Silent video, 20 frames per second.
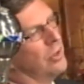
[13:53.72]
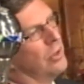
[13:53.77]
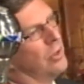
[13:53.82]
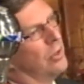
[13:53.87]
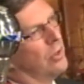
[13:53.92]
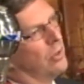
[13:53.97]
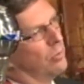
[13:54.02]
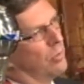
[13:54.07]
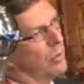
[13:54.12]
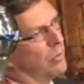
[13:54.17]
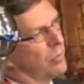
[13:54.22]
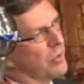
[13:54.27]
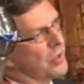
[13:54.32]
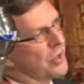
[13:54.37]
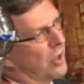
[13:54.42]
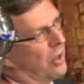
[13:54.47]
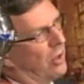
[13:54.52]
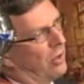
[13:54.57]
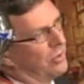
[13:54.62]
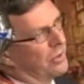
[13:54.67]
will
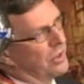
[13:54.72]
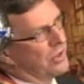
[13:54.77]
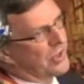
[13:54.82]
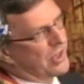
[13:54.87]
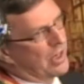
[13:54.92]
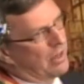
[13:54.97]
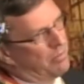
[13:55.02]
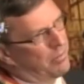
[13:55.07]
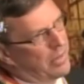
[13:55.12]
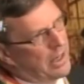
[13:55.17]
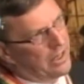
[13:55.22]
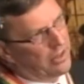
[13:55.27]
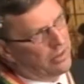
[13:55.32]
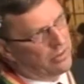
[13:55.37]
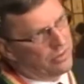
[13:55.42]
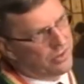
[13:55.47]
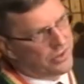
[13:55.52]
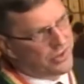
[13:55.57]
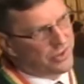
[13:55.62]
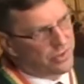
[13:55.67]
result in some bad
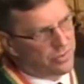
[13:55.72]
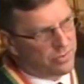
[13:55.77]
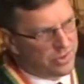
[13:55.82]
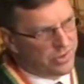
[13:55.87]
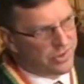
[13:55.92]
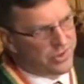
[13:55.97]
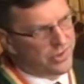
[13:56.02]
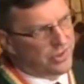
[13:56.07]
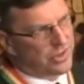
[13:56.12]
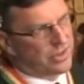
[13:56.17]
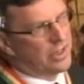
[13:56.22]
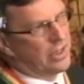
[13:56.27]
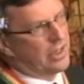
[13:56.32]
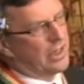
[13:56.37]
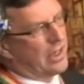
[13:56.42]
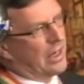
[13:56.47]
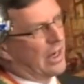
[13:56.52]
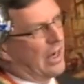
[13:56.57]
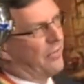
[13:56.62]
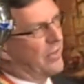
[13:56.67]
consequence.
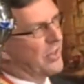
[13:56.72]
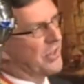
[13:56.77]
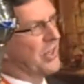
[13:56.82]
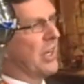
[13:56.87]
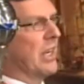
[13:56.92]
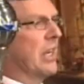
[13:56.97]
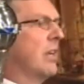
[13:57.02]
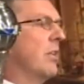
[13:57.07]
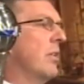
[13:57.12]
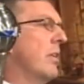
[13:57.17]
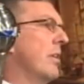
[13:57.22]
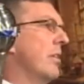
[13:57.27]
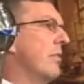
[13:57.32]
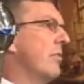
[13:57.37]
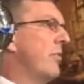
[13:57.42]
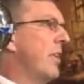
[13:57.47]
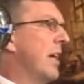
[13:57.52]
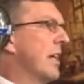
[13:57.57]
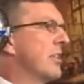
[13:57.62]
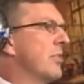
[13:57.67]
And the second
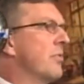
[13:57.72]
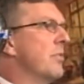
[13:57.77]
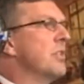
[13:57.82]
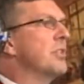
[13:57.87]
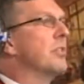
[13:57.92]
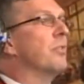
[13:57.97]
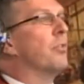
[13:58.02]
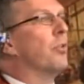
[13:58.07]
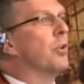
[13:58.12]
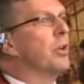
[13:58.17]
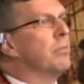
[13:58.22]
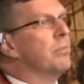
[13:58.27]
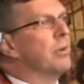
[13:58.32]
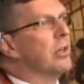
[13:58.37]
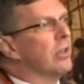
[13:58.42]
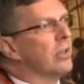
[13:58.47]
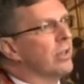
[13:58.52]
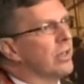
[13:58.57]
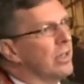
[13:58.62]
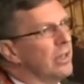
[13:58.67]
factor is
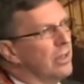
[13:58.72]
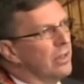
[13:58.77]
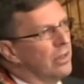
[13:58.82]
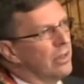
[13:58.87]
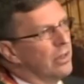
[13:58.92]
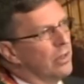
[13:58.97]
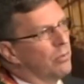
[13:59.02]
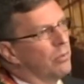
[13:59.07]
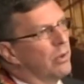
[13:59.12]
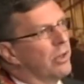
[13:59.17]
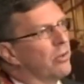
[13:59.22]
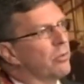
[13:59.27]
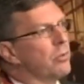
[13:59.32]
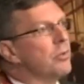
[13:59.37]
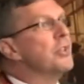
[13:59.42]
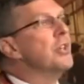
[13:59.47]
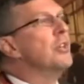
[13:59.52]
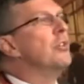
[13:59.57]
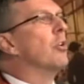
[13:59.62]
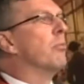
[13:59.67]
avoidability, whether it
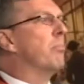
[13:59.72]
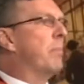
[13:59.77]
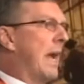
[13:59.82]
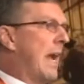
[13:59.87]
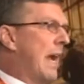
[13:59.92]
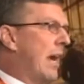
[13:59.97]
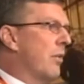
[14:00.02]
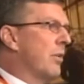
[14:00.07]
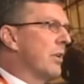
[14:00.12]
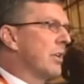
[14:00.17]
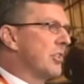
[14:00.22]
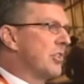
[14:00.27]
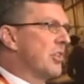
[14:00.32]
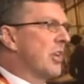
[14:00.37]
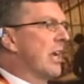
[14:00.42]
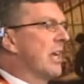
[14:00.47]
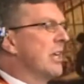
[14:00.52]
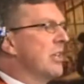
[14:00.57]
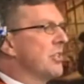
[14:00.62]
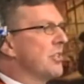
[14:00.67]
was in your power to
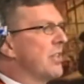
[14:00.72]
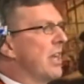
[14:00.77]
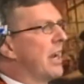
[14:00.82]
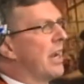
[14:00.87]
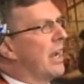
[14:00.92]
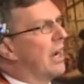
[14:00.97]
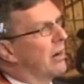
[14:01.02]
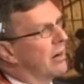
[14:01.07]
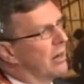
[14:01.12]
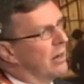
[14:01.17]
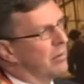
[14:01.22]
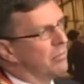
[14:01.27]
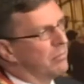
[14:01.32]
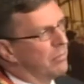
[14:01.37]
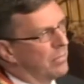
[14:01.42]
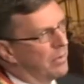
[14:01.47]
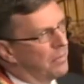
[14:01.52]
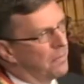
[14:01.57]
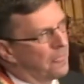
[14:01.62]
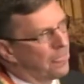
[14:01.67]
change that outcome.
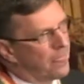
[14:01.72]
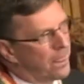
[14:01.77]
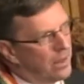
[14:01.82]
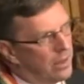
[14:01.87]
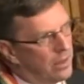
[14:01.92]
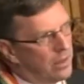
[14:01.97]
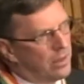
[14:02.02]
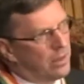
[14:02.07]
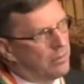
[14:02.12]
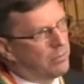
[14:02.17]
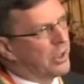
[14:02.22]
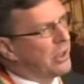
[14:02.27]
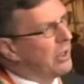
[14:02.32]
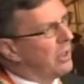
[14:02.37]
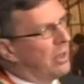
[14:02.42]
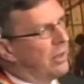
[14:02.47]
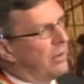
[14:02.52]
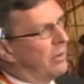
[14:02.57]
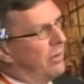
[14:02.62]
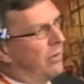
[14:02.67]

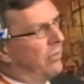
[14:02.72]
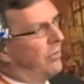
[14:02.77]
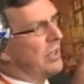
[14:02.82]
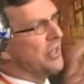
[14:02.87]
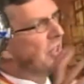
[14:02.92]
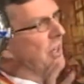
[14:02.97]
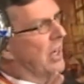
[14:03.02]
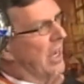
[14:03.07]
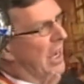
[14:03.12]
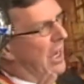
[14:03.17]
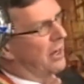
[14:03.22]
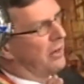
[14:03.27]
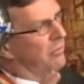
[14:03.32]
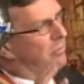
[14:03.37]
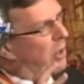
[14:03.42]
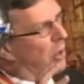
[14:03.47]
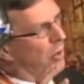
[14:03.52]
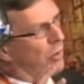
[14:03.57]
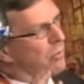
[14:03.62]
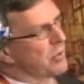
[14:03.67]
But this account of
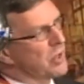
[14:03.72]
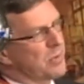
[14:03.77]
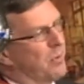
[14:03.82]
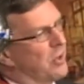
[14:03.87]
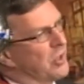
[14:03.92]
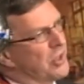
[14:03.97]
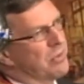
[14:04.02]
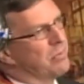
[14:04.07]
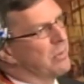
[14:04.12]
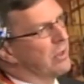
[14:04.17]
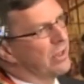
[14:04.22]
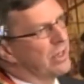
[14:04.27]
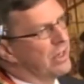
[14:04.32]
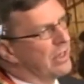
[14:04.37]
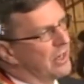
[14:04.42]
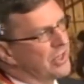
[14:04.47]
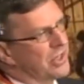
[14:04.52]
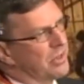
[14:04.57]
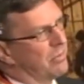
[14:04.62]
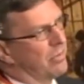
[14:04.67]
moral responsibility
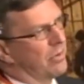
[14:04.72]
doesn't